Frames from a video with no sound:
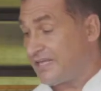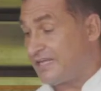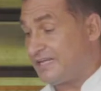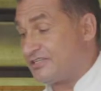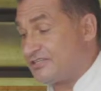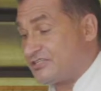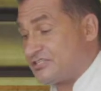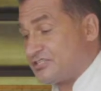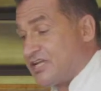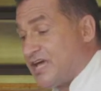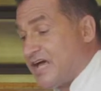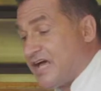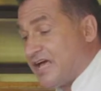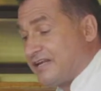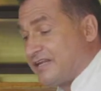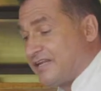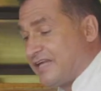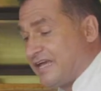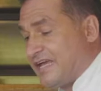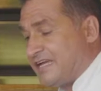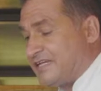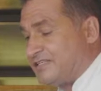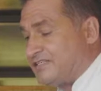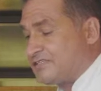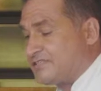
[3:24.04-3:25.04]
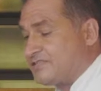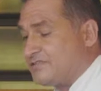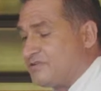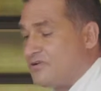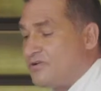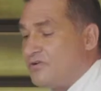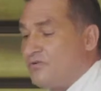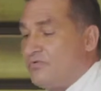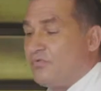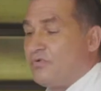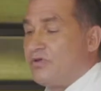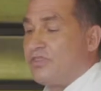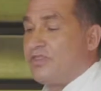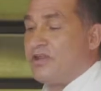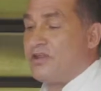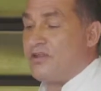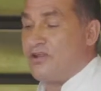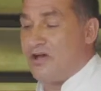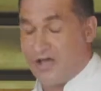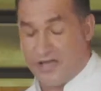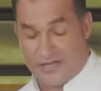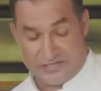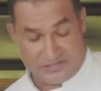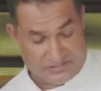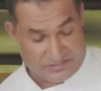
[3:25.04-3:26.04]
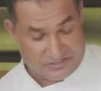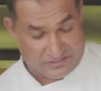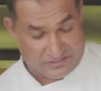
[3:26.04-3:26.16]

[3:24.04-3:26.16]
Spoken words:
each tart case with a nice